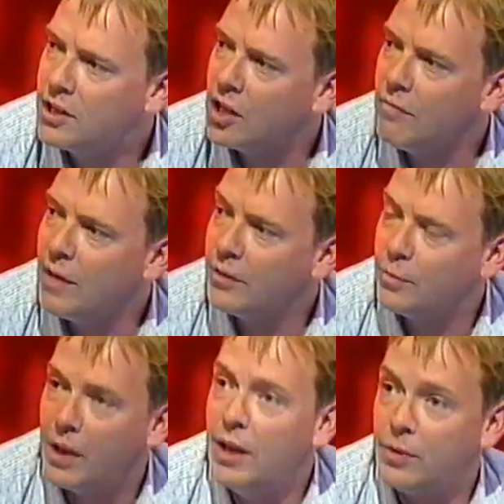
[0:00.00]
he turned
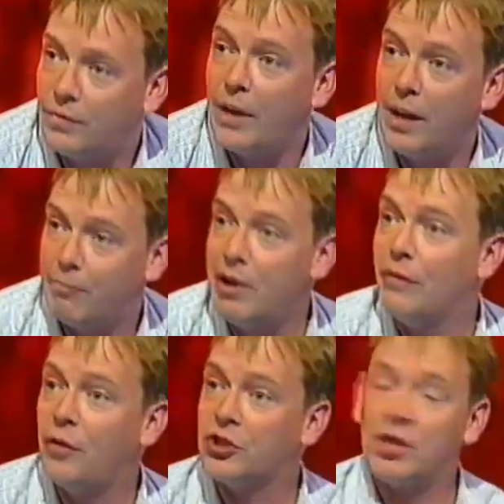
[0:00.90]
around when he was. Hey,
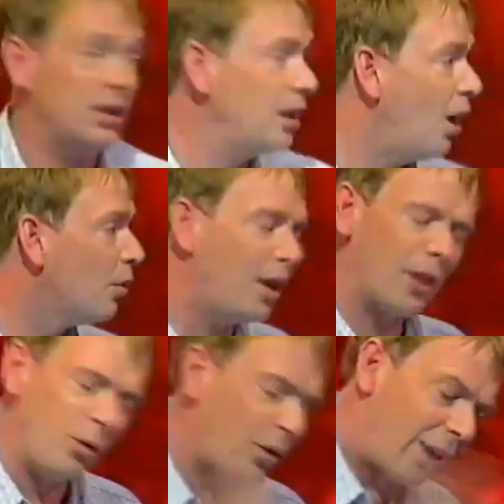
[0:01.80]
Brendan what, in a woman's No, race?
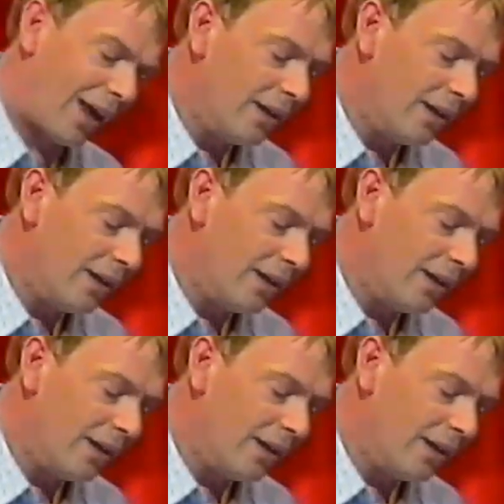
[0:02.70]
no, no, not